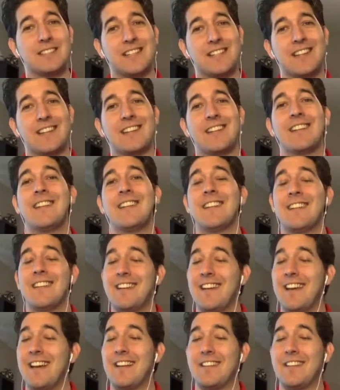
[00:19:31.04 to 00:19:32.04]
and
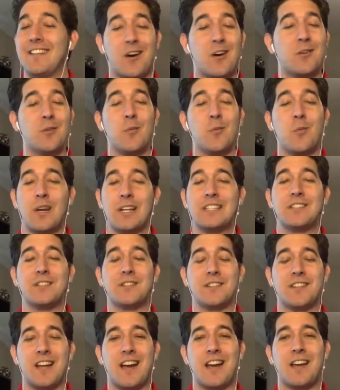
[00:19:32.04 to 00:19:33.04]
yeah, don't waste
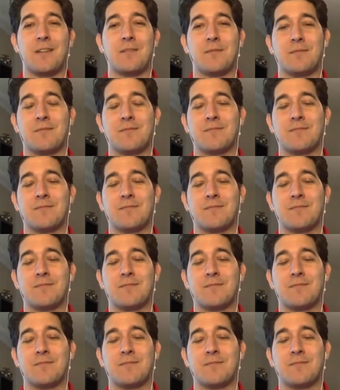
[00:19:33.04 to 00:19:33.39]
your time.